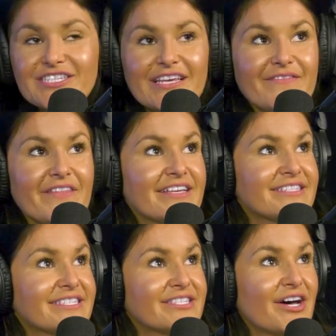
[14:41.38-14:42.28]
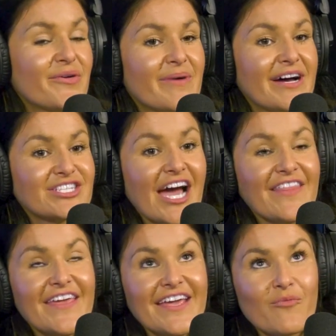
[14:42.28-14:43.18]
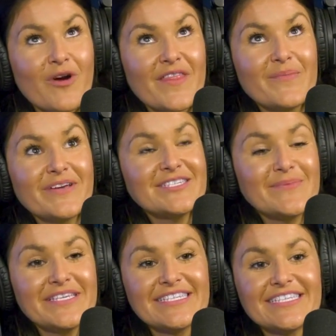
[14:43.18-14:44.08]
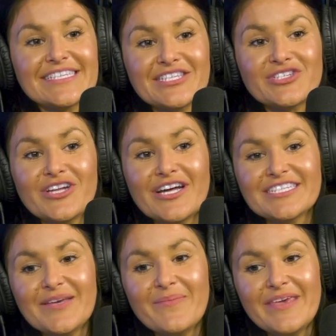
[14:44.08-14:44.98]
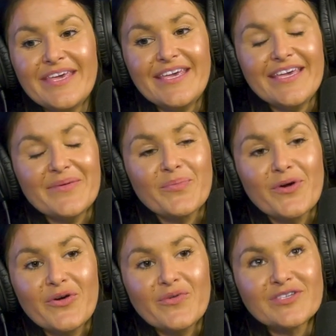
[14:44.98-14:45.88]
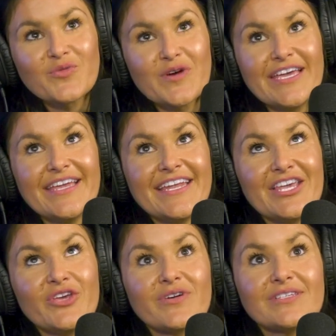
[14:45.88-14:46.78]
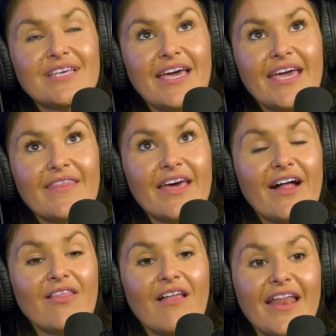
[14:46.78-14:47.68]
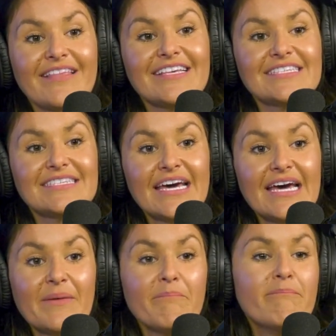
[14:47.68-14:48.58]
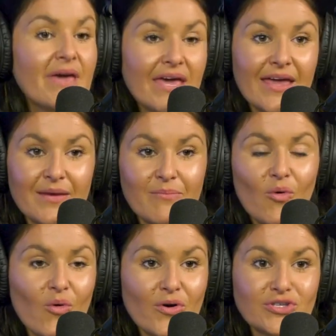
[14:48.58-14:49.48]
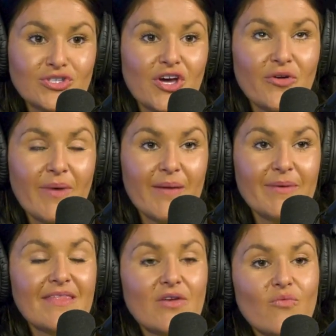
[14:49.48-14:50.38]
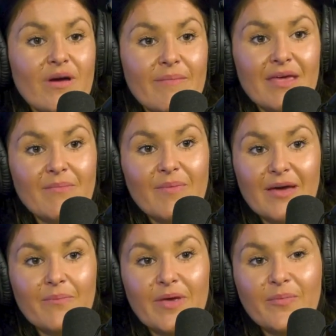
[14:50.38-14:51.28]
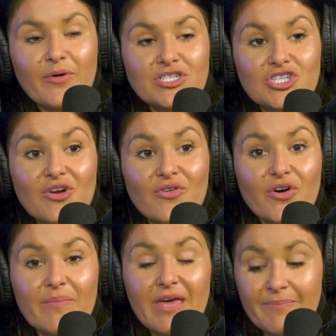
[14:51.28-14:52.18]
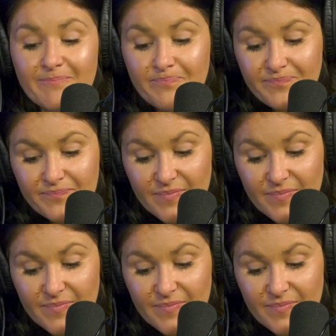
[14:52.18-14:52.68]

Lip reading: I just love that so much. I think one of the biggest pieces that stood out to me, Britt, was when you were saying that a lot of these men, more so maybe than women, but people in general, men